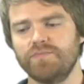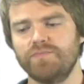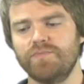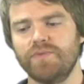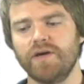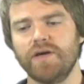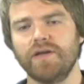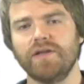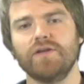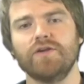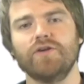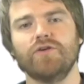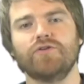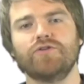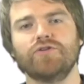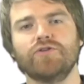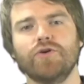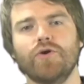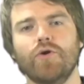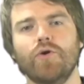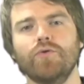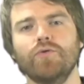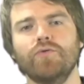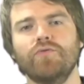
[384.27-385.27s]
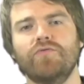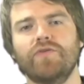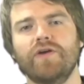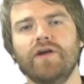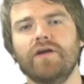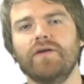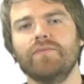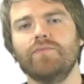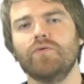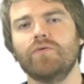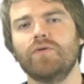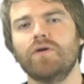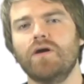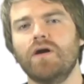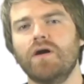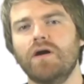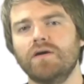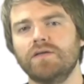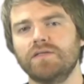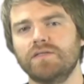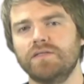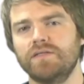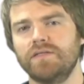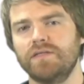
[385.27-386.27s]
but your total variable
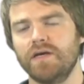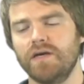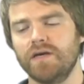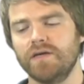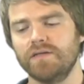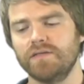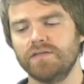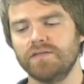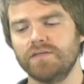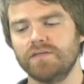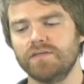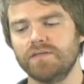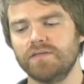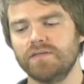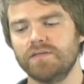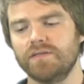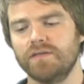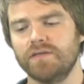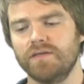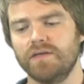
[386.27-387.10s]
cost does.